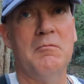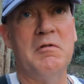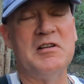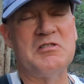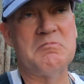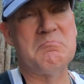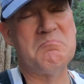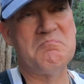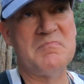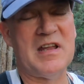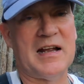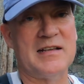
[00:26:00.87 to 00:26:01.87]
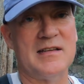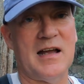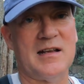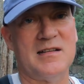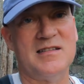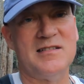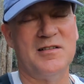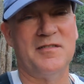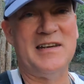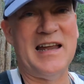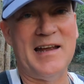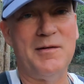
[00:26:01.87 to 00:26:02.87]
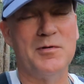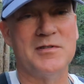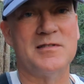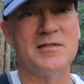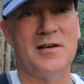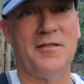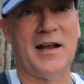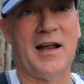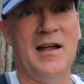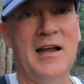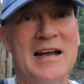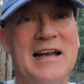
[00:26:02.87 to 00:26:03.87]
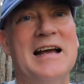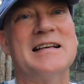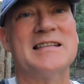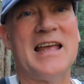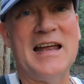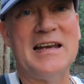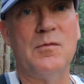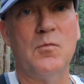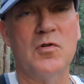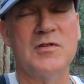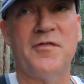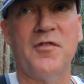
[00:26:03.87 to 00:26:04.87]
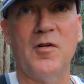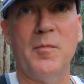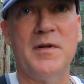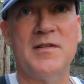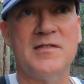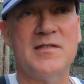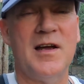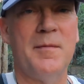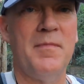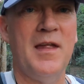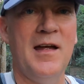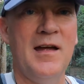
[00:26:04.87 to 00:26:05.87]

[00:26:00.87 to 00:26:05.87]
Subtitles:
which I could sort of, yeah, it wasn't sort of like a cascading waterfall, but that